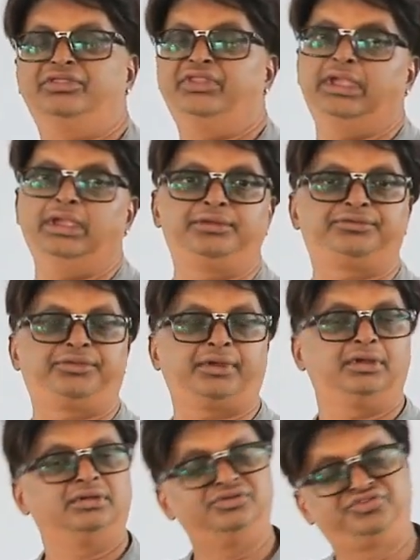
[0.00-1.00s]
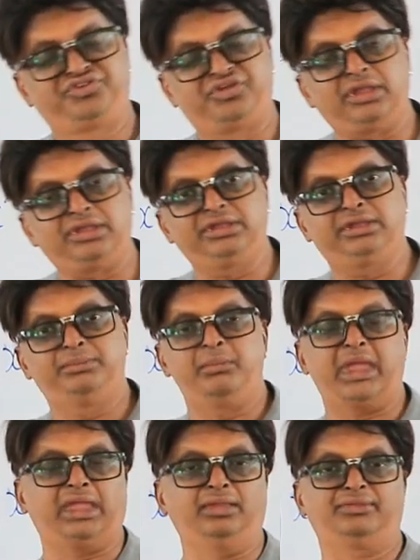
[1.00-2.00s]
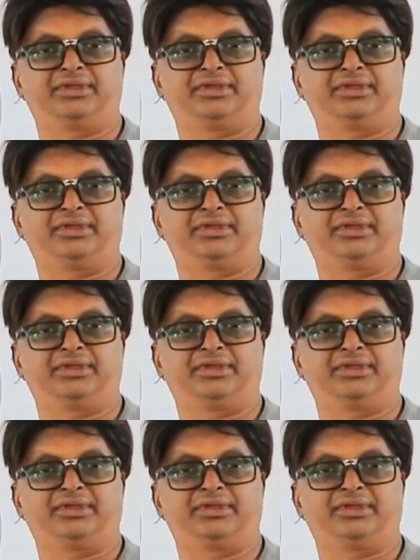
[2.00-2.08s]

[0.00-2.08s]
NEET, JEE, mains,